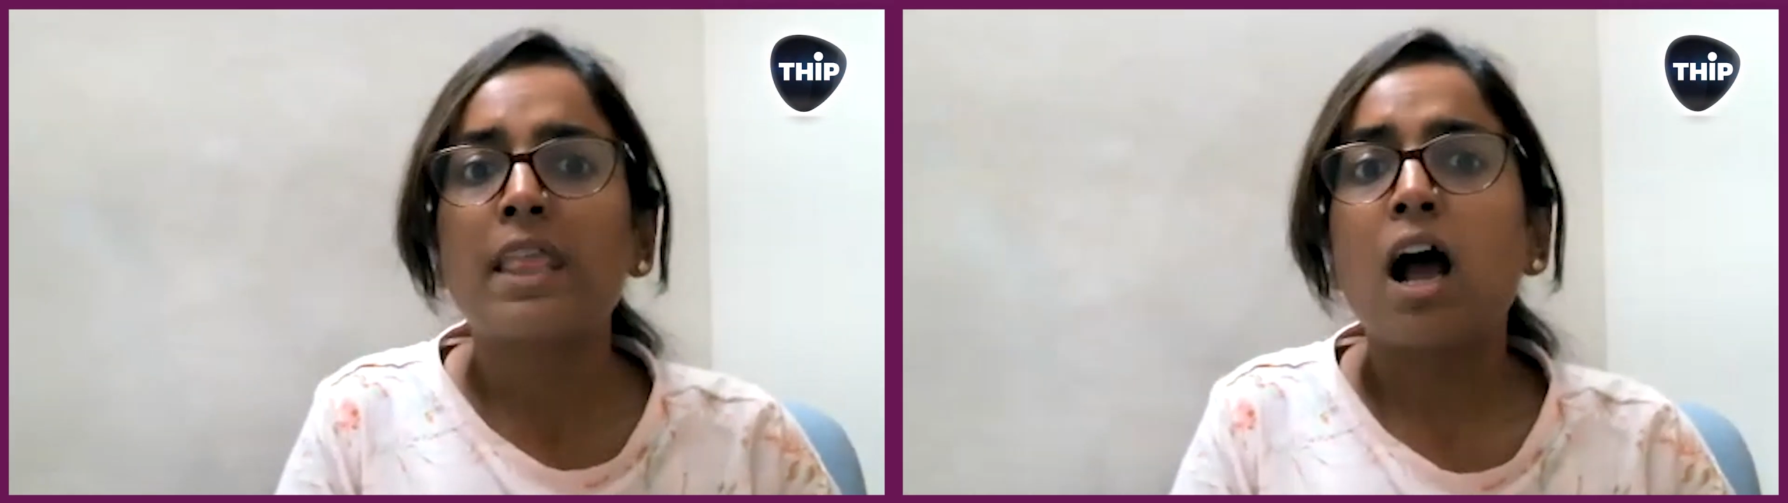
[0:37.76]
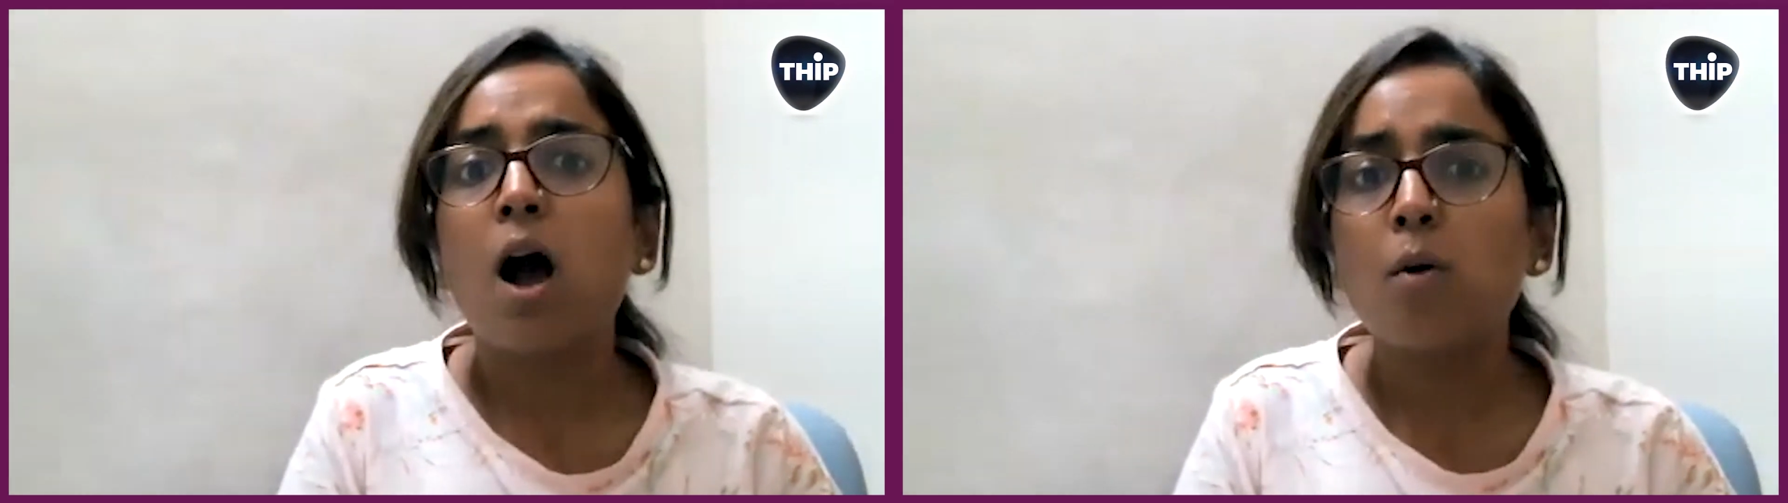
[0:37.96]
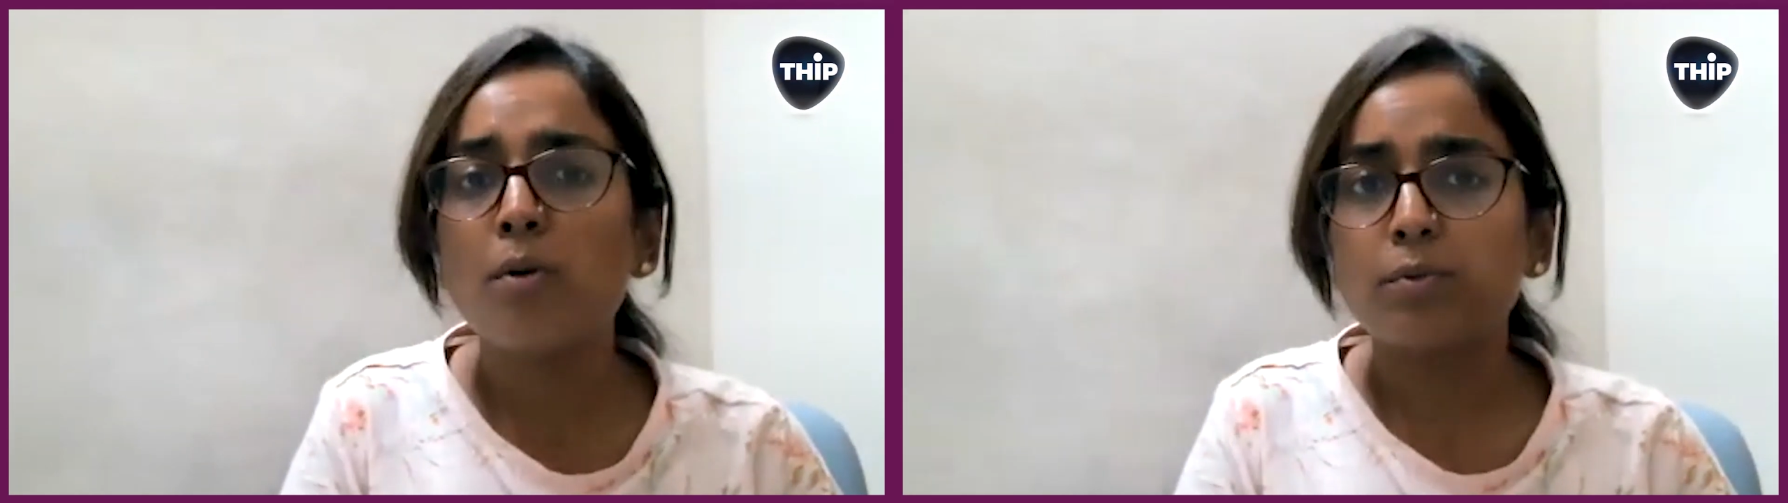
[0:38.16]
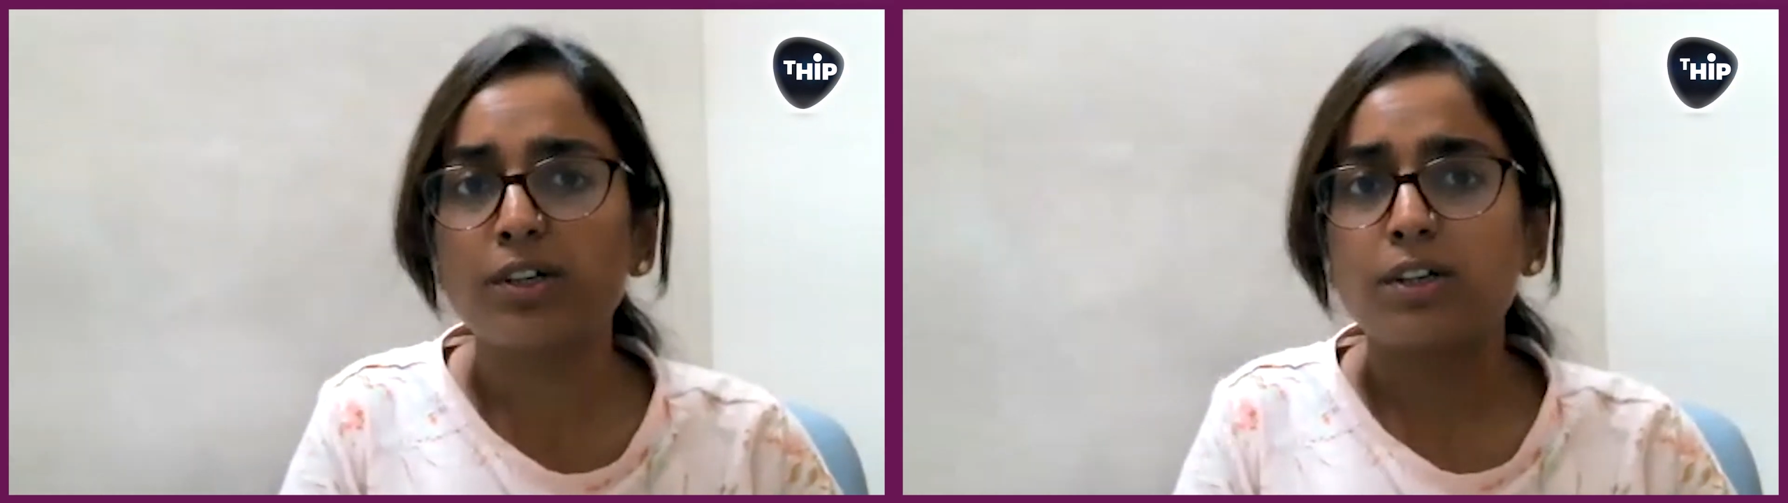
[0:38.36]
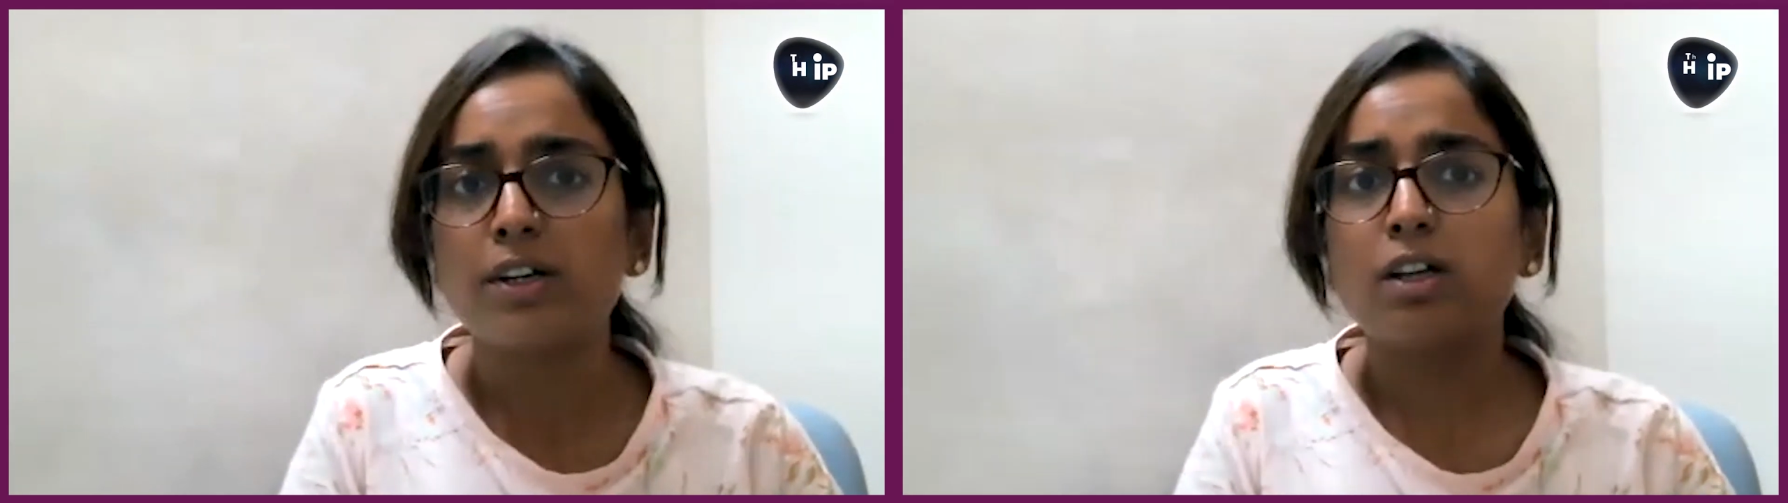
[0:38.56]

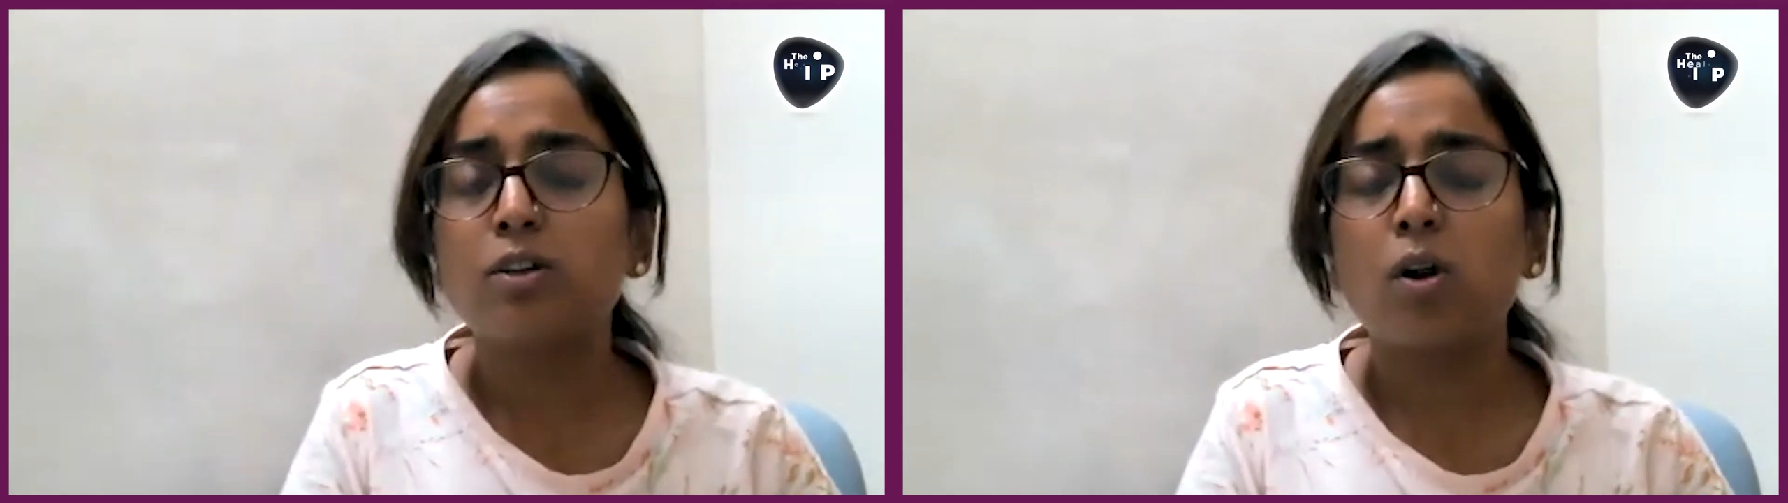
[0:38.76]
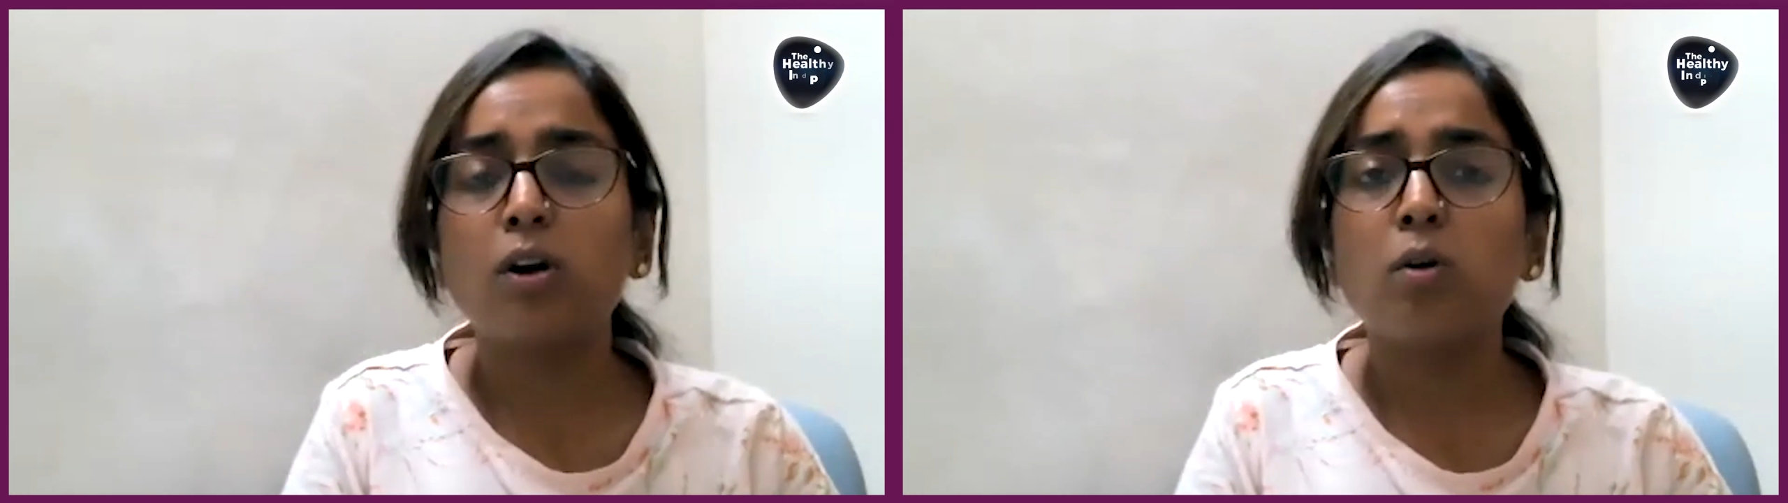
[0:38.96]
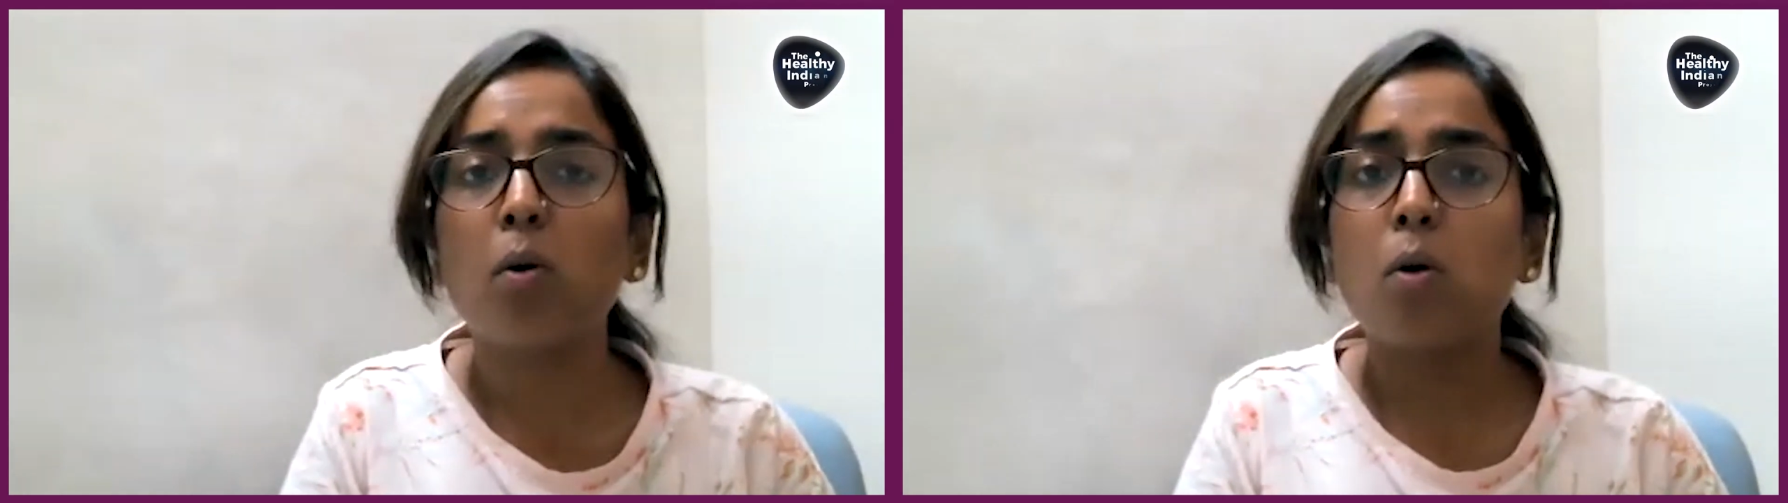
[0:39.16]
However, not